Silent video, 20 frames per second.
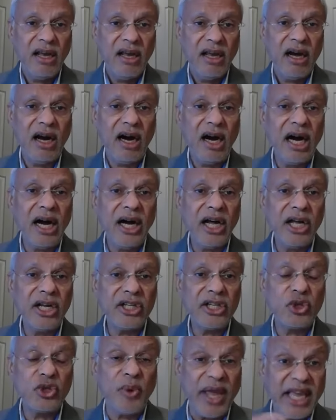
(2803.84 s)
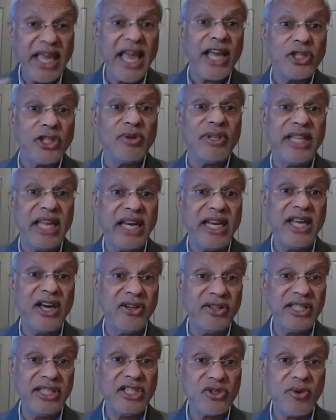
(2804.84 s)
to engage with India
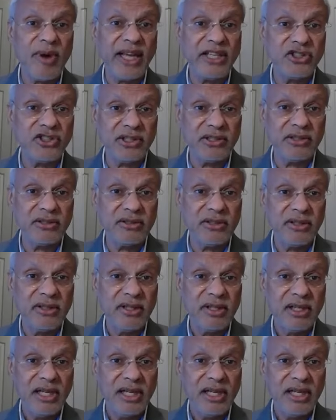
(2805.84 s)
on these questions.